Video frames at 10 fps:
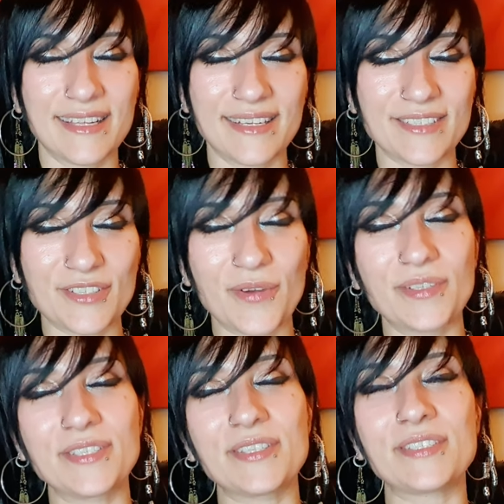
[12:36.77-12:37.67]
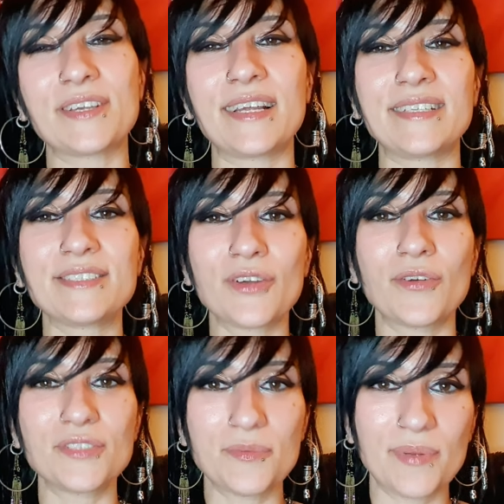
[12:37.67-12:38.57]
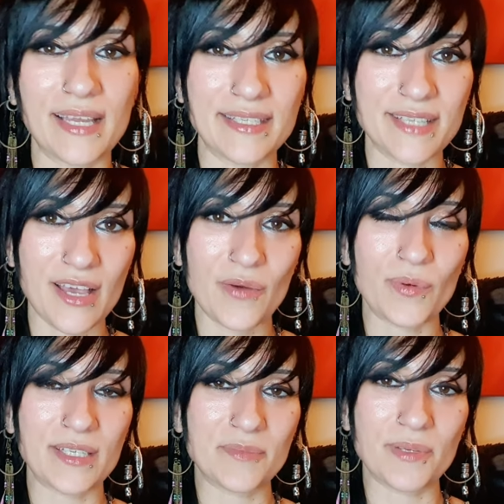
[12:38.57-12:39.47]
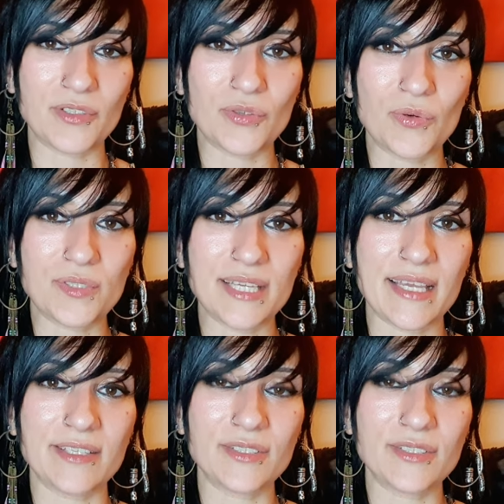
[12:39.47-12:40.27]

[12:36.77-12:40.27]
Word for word: Let us go into the silence and contemplate what has been taught here.